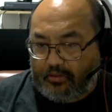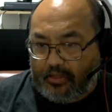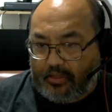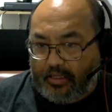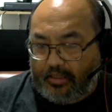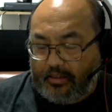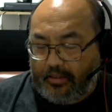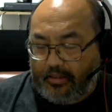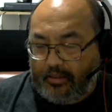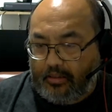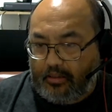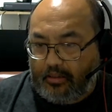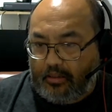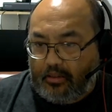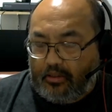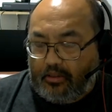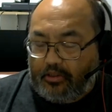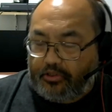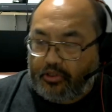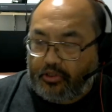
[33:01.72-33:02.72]
right?
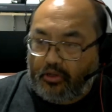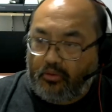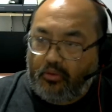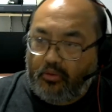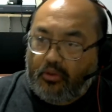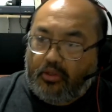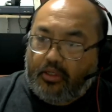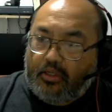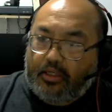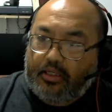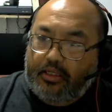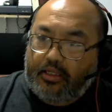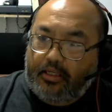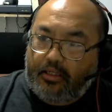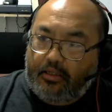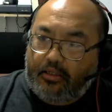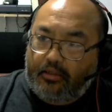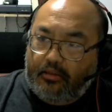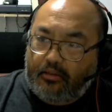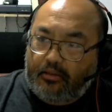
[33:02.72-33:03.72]
So,
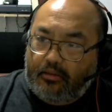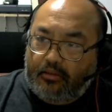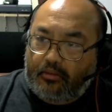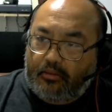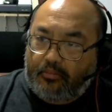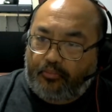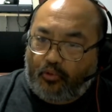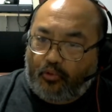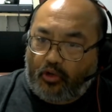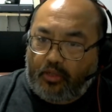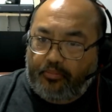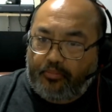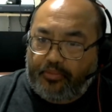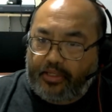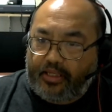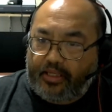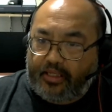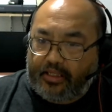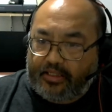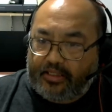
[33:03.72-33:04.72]
point
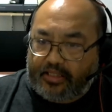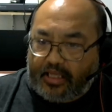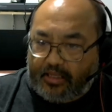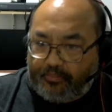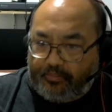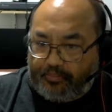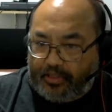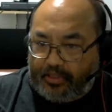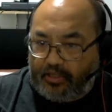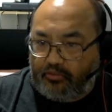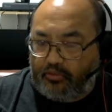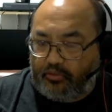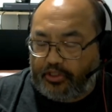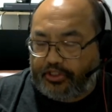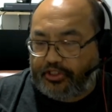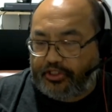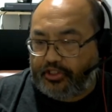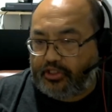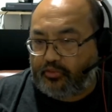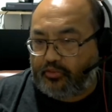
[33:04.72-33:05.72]
being is that Ben
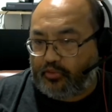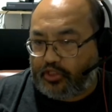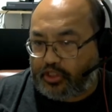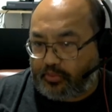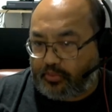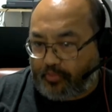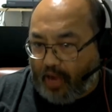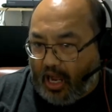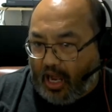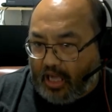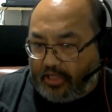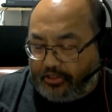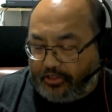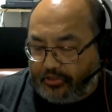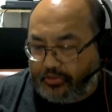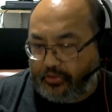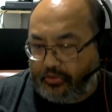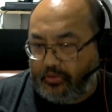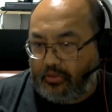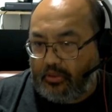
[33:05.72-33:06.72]
Rich's
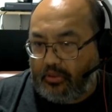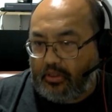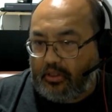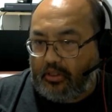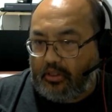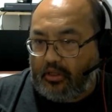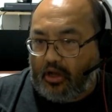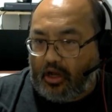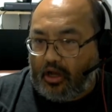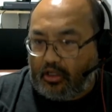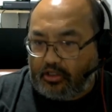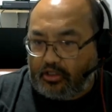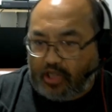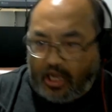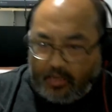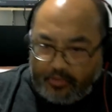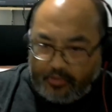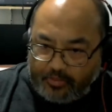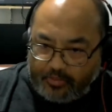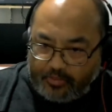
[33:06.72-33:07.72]
response, all
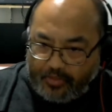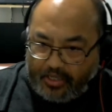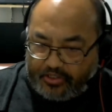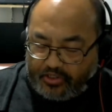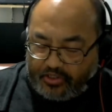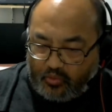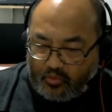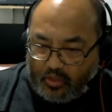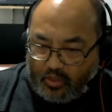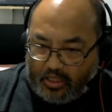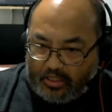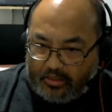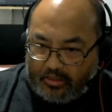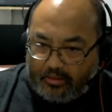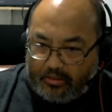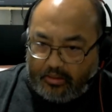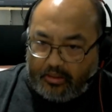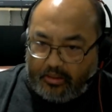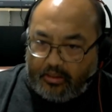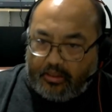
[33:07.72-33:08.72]
time and space is one,
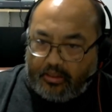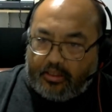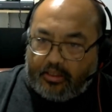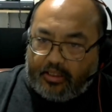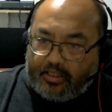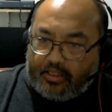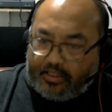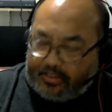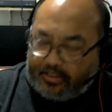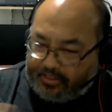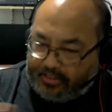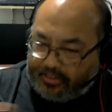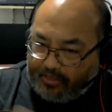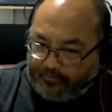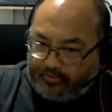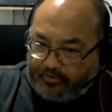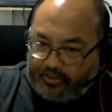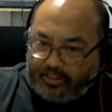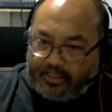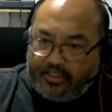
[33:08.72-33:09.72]

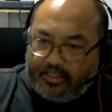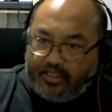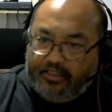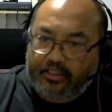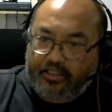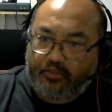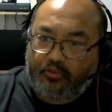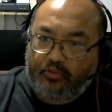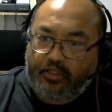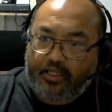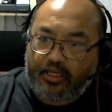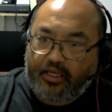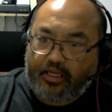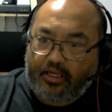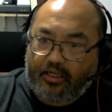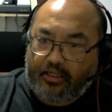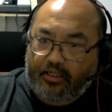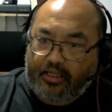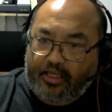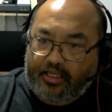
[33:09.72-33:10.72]
definitely connected with
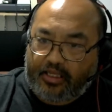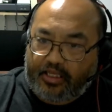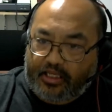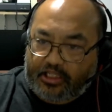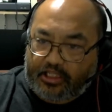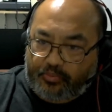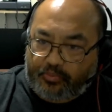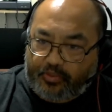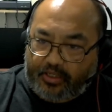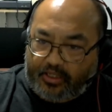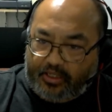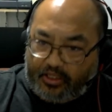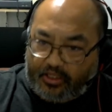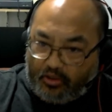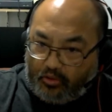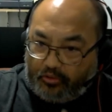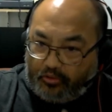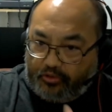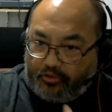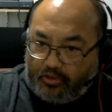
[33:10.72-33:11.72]
ESP, the
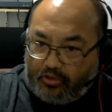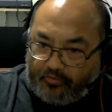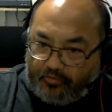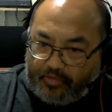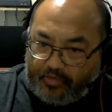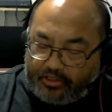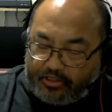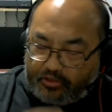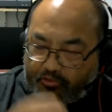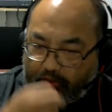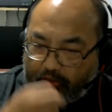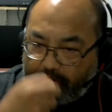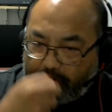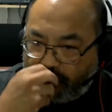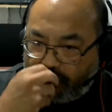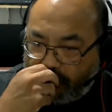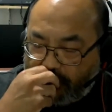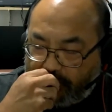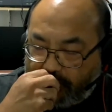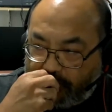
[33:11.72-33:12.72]
old term,
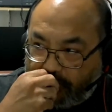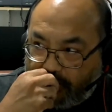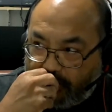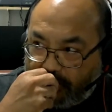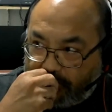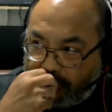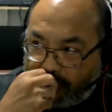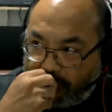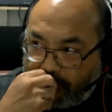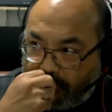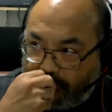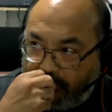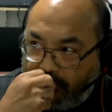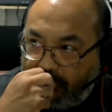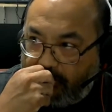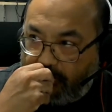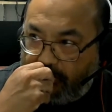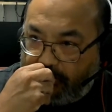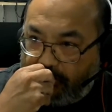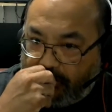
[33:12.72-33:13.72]

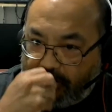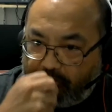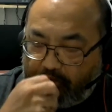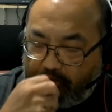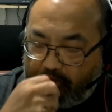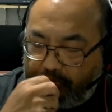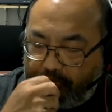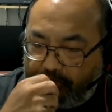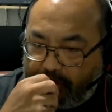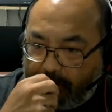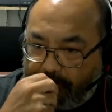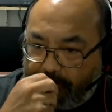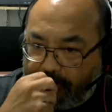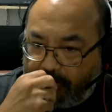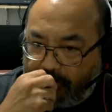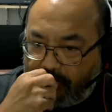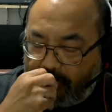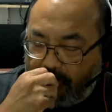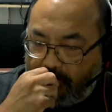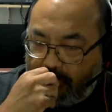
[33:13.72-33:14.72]
extrasensory
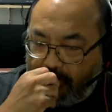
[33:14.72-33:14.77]
perception,